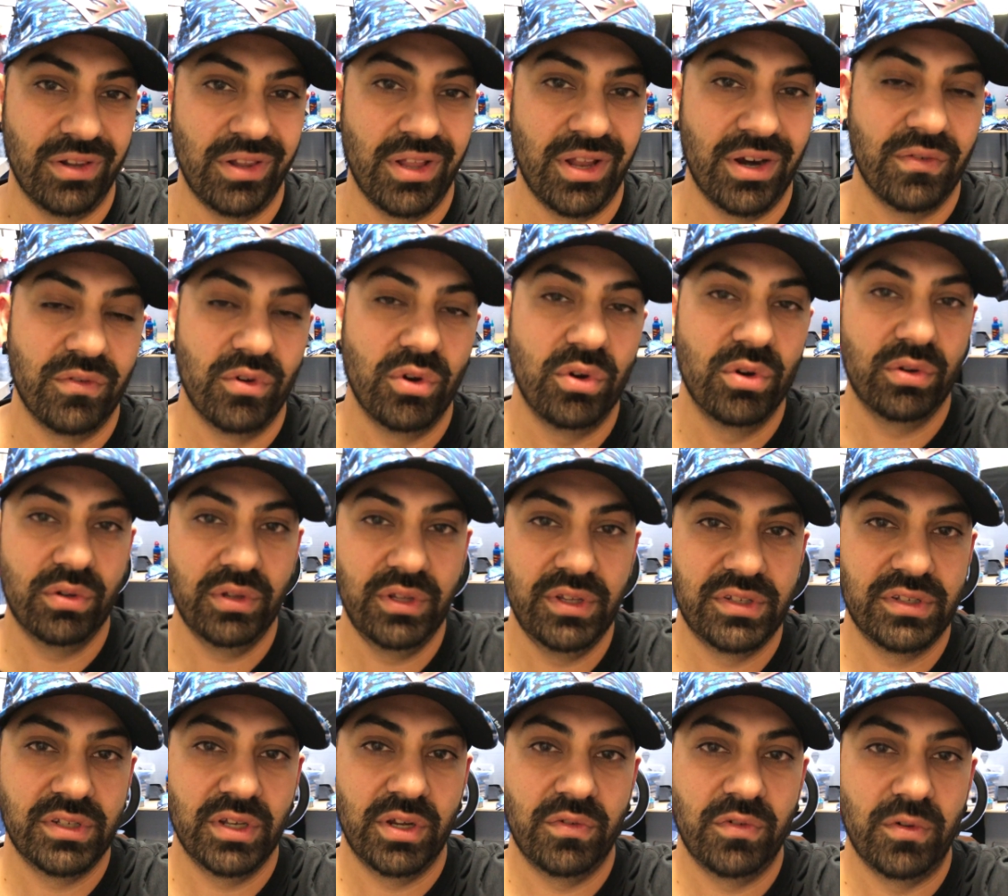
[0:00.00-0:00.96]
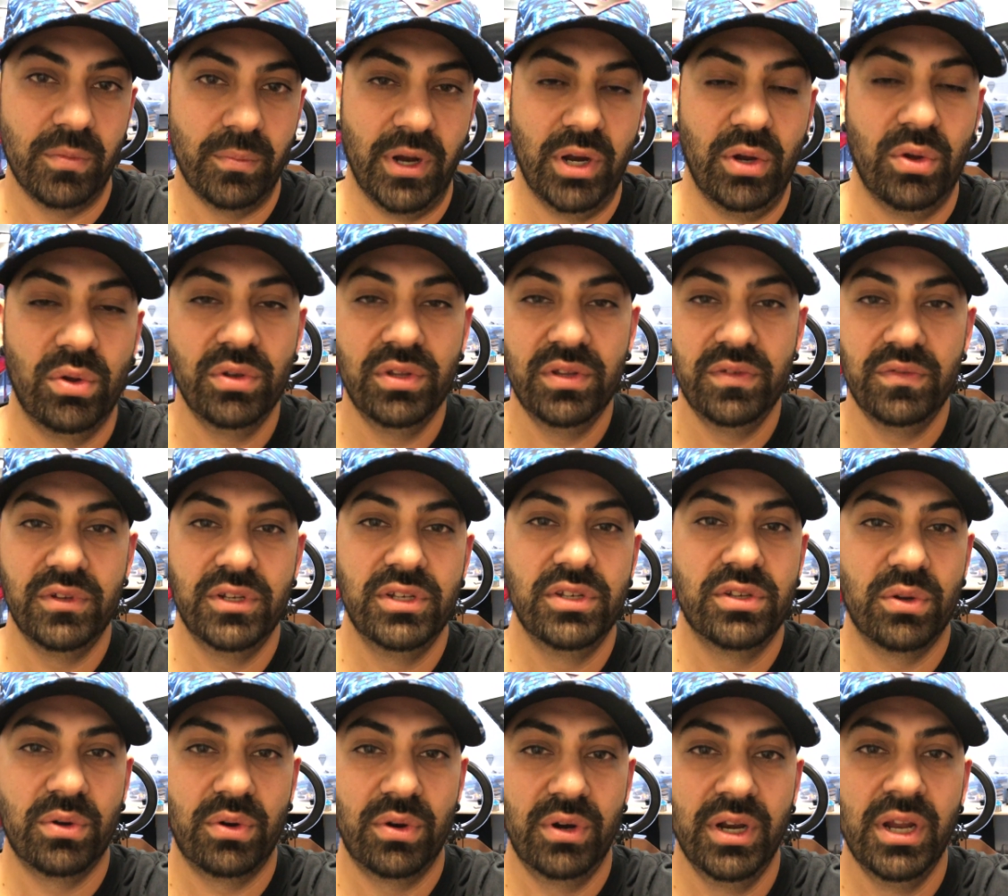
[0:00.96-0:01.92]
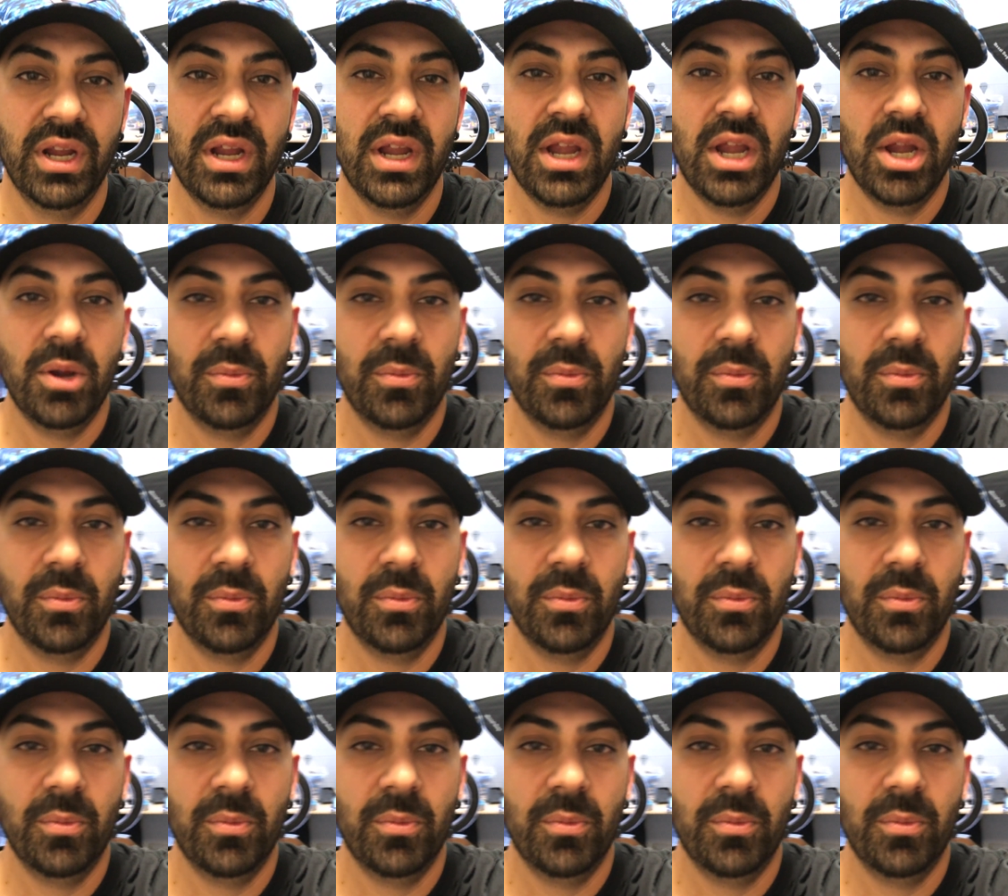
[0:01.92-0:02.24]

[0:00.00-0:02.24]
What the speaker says: lot of Oakley stuff from my old inventory,